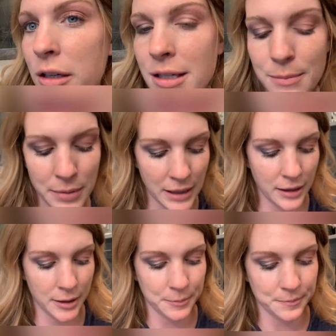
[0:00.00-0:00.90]
deep
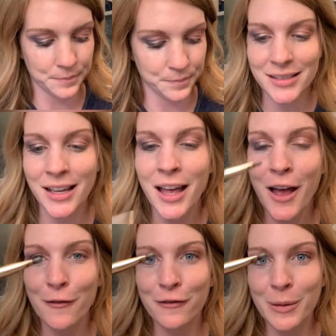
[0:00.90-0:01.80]
pink.
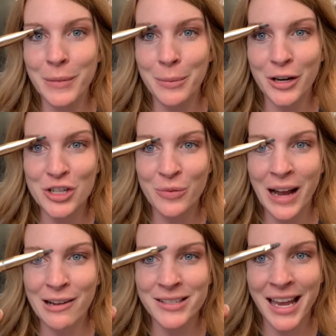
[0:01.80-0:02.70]
Flip my brush
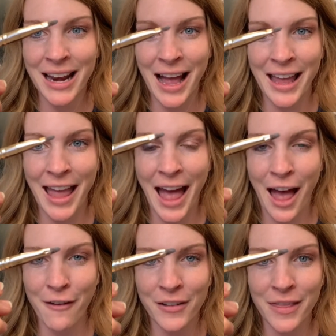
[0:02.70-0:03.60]
around, and I
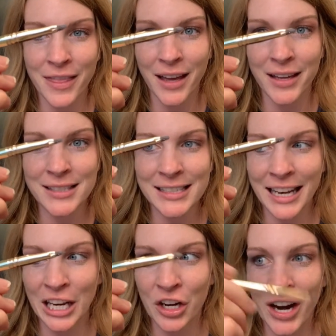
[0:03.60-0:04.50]
have the
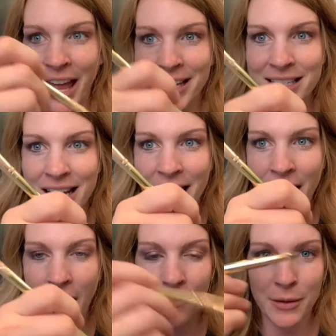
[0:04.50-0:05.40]
skinnier end
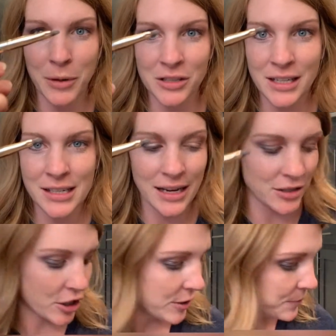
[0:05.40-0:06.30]
of the
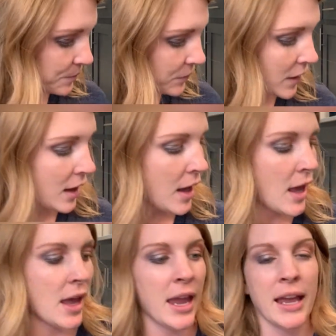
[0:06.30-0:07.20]
Multitasker.
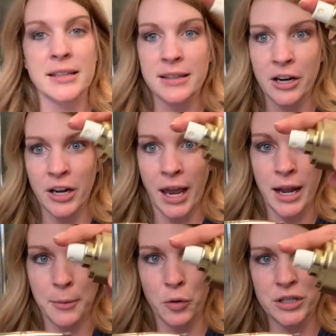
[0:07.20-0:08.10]
And there again,
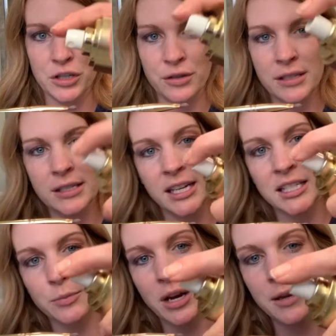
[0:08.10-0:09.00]
I'm going to use the Stay
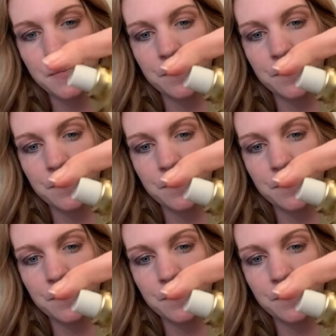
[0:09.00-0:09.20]
Spray.